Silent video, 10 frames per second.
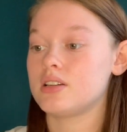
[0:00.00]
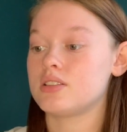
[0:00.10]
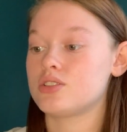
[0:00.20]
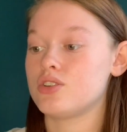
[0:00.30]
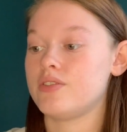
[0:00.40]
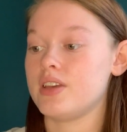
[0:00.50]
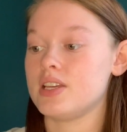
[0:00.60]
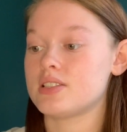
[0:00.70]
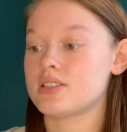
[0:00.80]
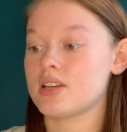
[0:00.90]
Too
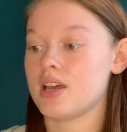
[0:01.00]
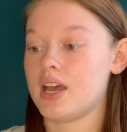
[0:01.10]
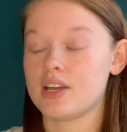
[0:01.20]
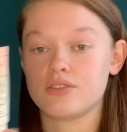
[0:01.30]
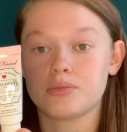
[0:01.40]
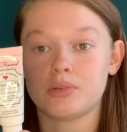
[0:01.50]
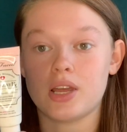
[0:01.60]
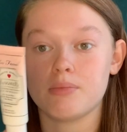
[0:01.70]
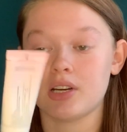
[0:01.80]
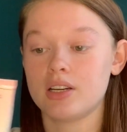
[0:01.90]
Faced Hangover
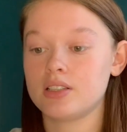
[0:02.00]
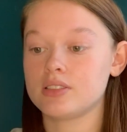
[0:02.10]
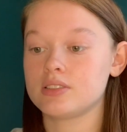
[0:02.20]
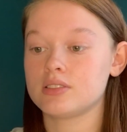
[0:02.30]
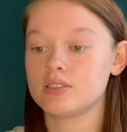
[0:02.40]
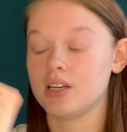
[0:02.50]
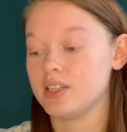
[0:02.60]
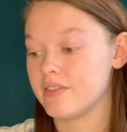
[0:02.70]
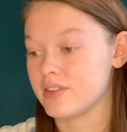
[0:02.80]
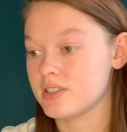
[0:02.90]
Primer. I
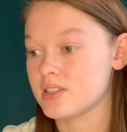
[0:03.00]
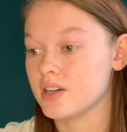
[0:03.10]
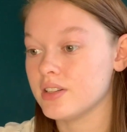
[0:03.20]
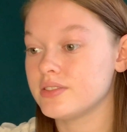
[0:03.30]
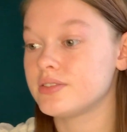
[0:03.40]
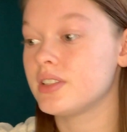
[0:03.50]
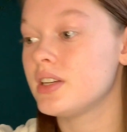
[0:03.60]
love this stuff.